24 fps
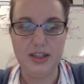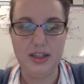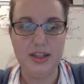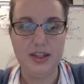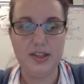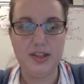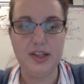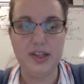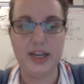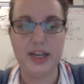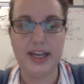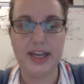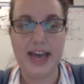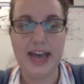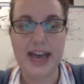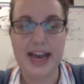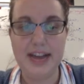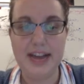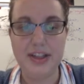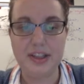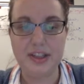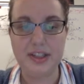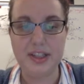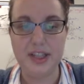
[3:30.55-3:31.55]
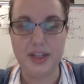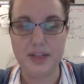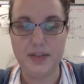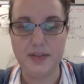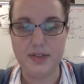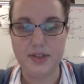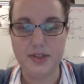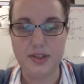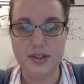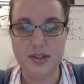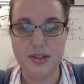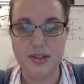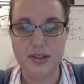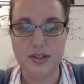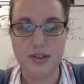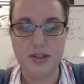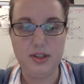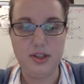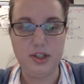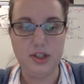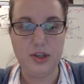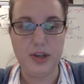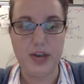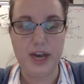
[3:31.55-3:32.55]
So like adjectives.
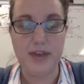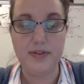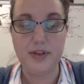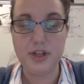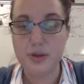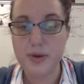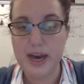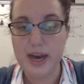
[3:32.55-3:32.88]
Do you have 2